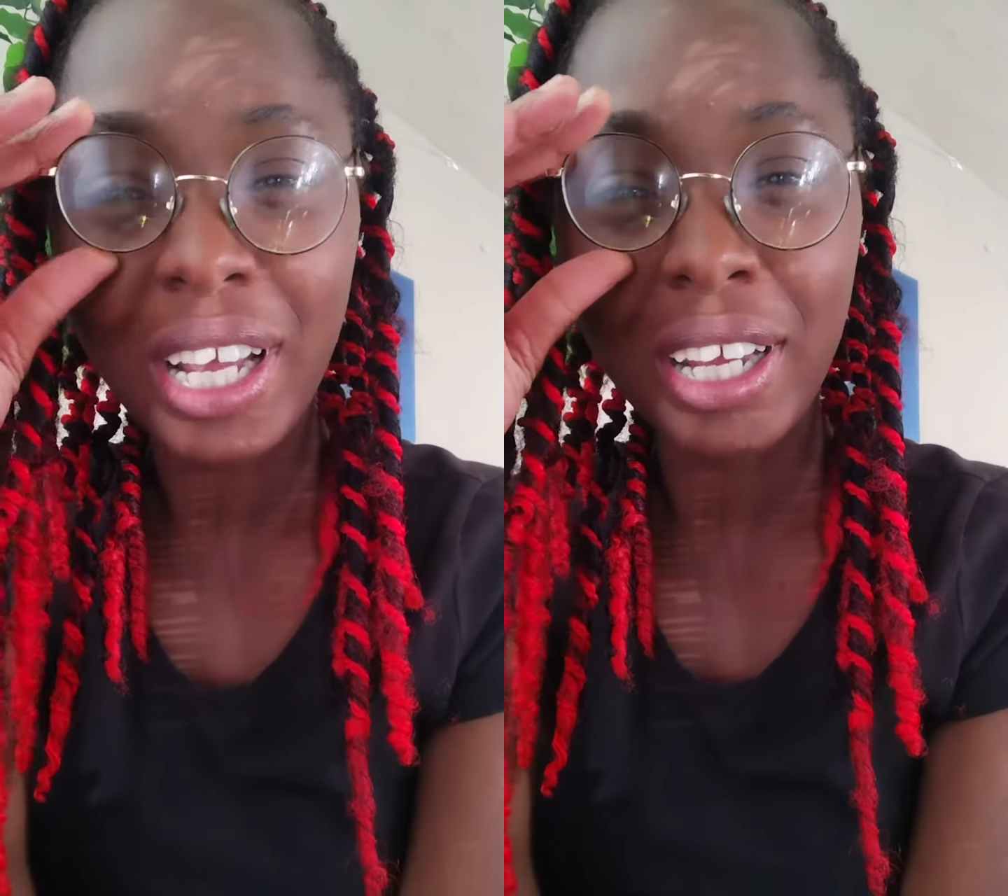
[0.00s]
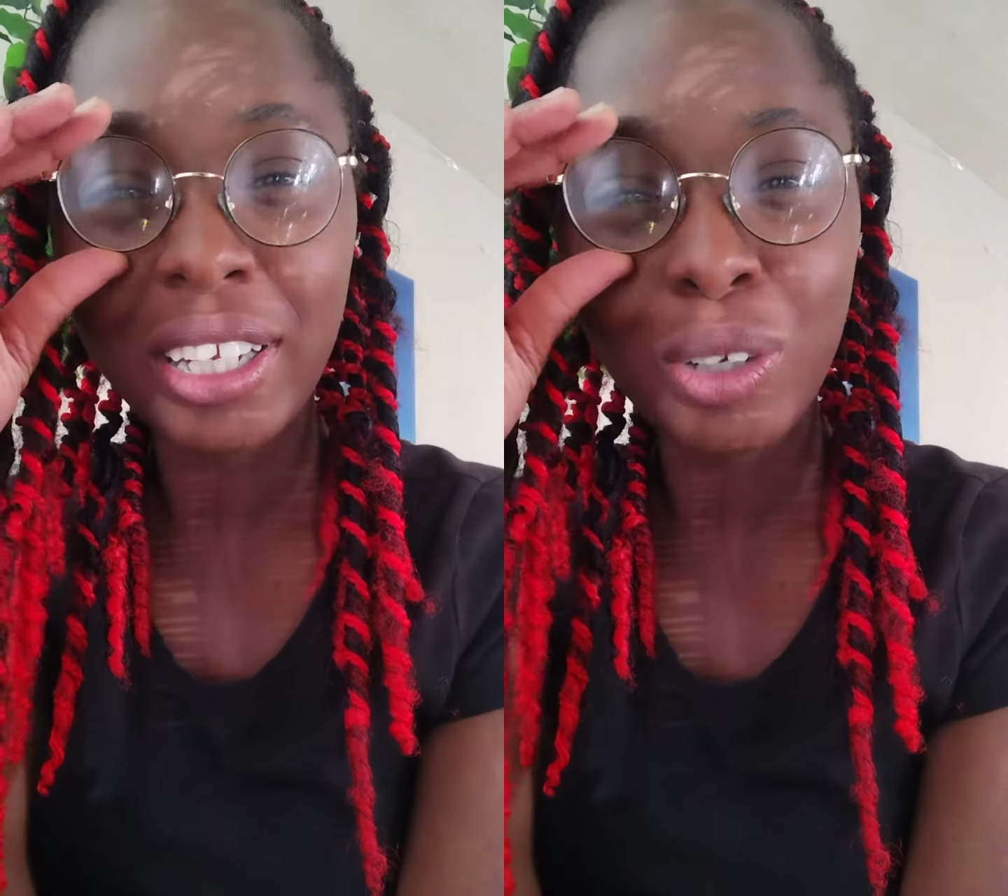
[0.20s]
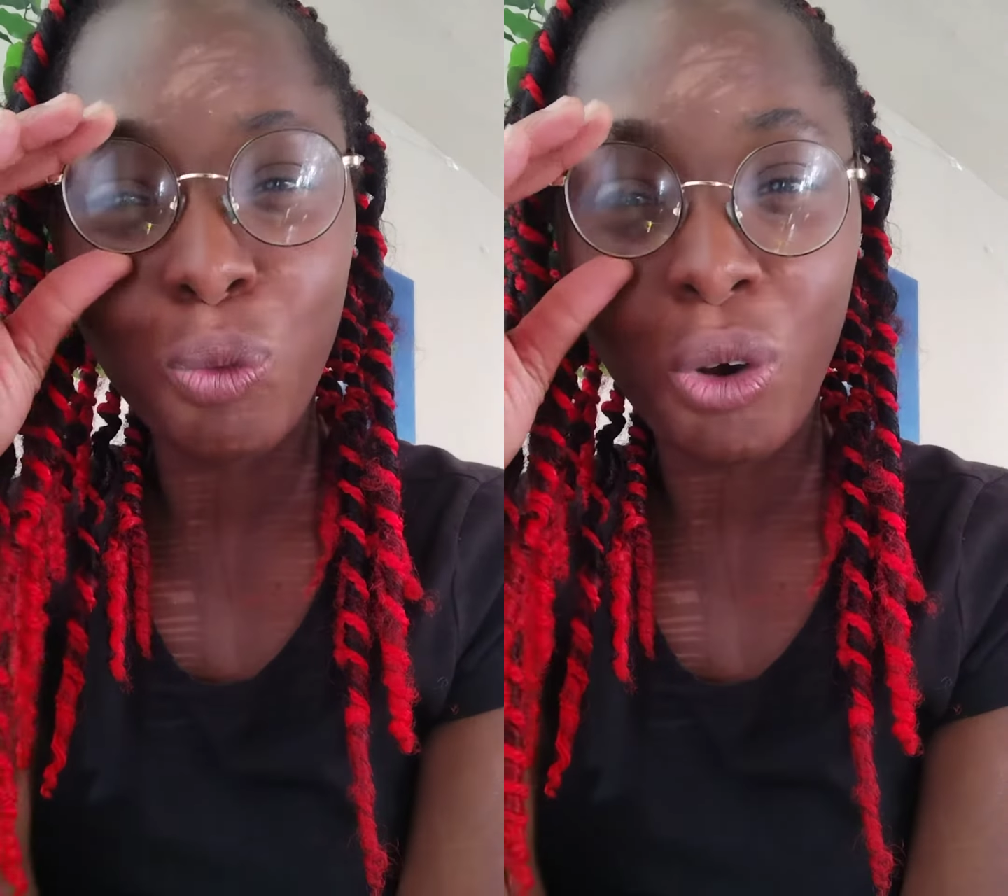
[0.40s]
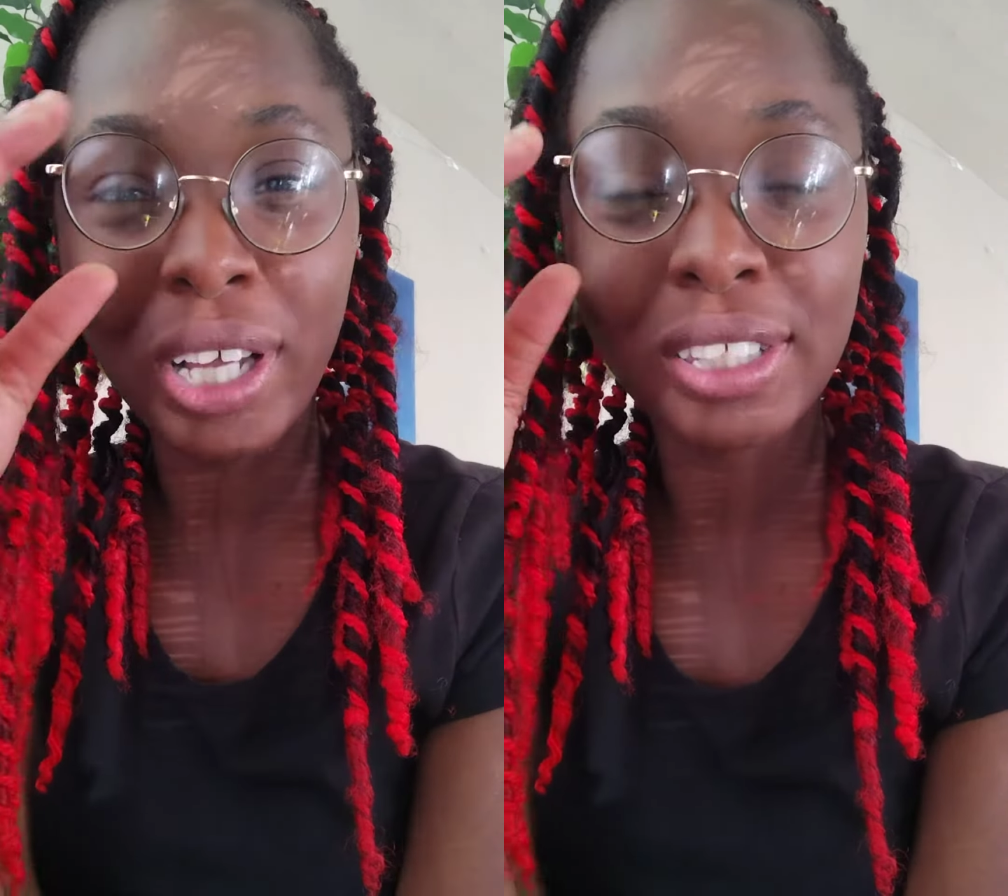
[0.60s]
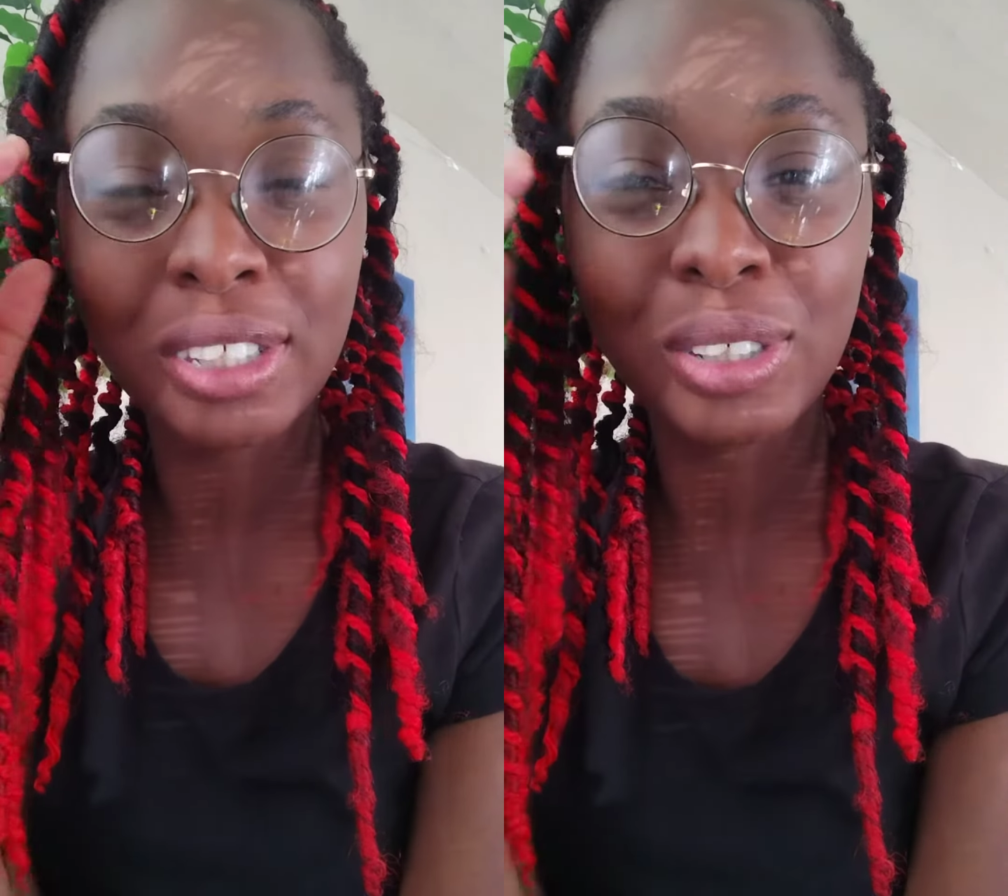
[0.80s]
And he
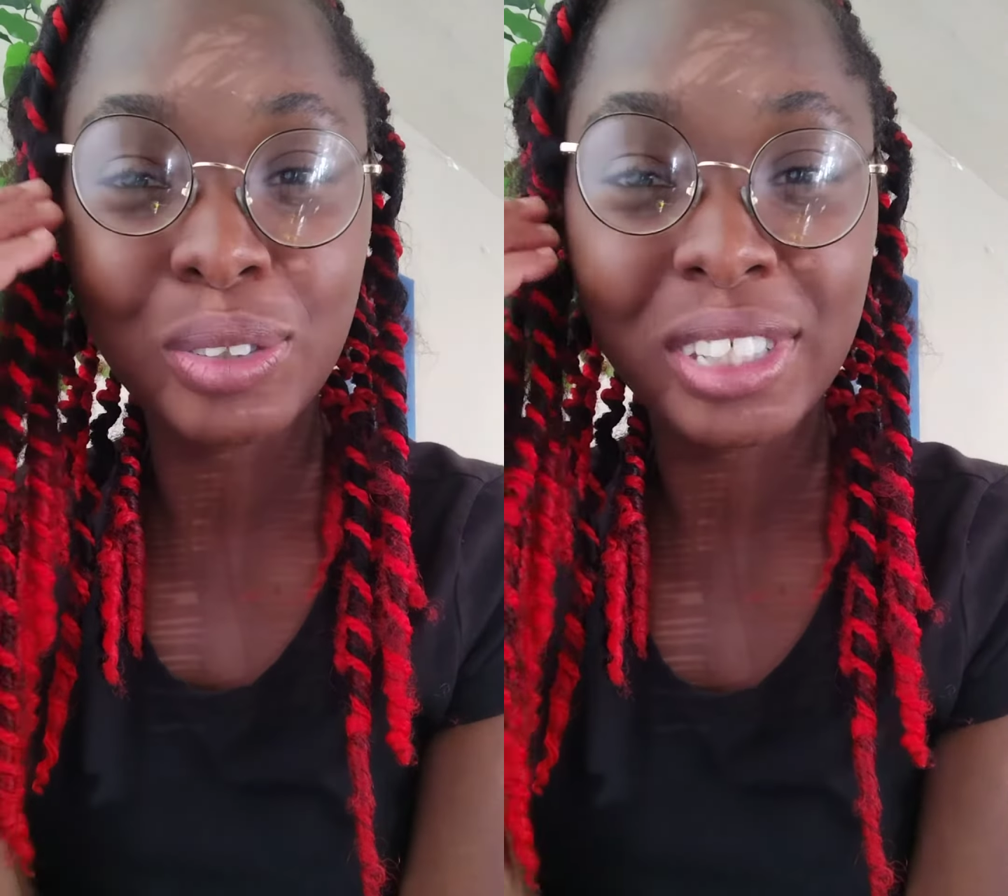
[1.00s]
wants to